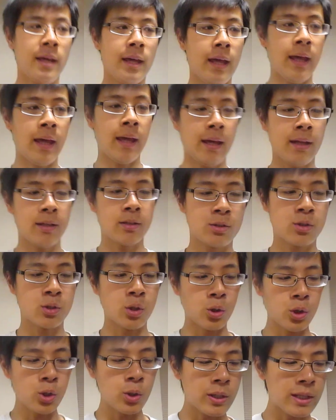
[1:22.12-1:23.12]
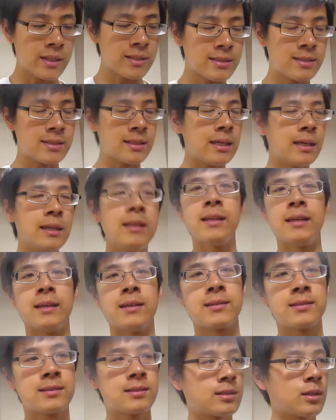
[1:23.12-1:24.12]
And so you can see
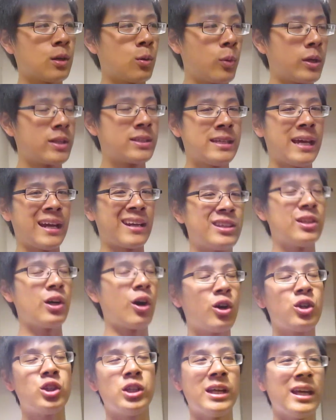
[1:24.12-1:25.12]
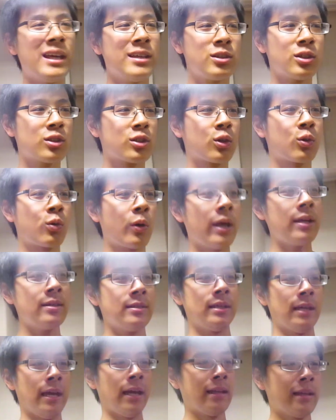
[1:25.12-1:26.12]
this with technology, and it's just
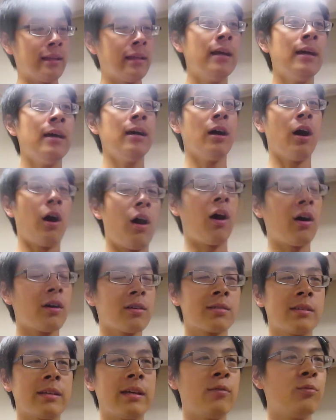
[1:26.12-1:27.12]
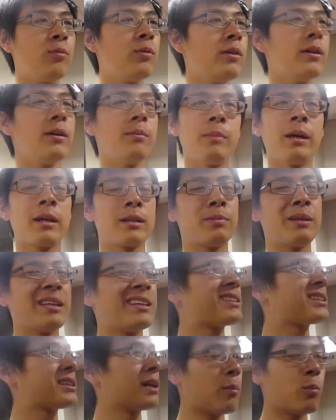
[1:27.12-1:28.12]
crazy. And honestly, it really makes me
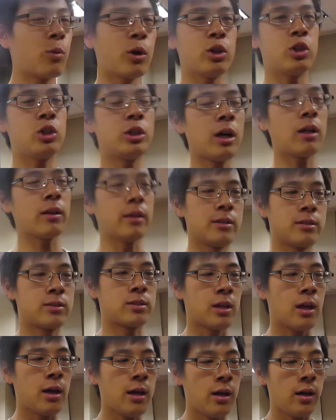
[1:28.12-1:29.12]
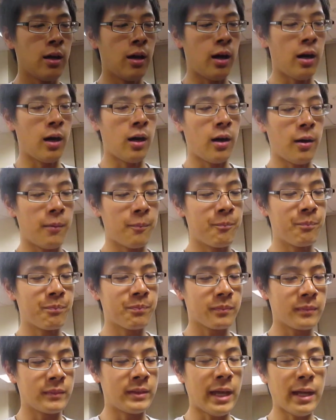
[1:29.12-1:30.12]
somewhat jealous um,
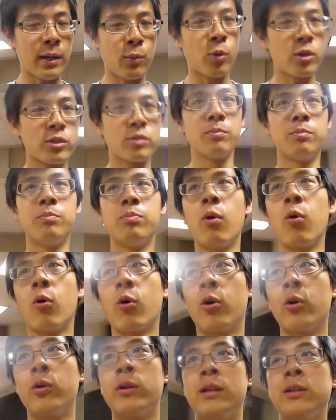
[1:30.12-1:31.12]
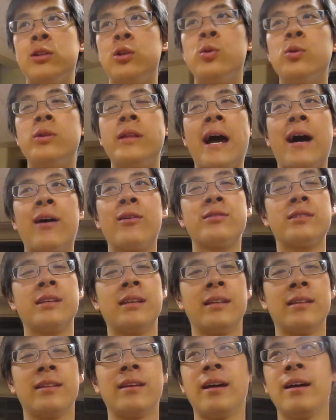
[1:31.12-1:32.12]
that I wasn't born in
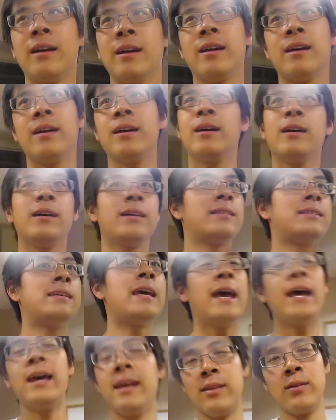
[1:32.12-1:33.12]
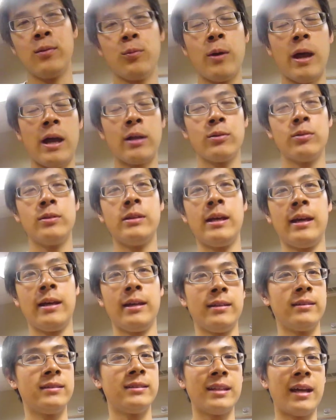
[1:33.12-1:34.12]
2010 rather
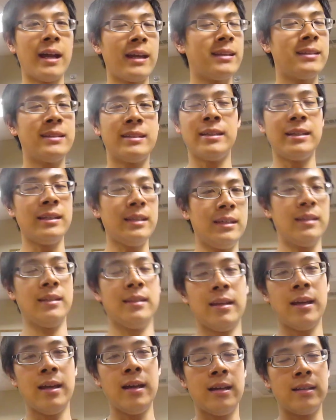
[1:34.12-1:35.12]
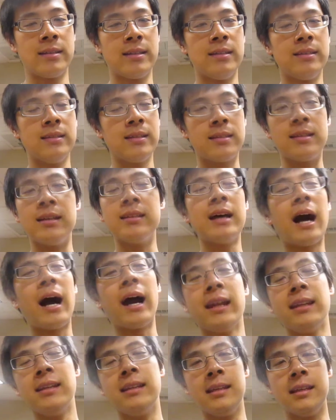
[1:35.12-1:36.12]
than 19, the, the
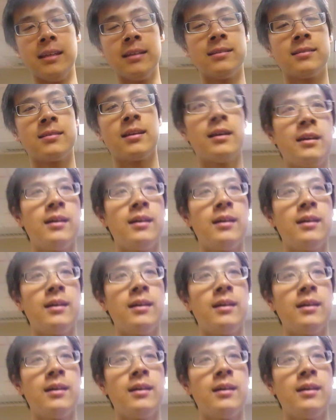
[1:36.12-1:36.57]
90s.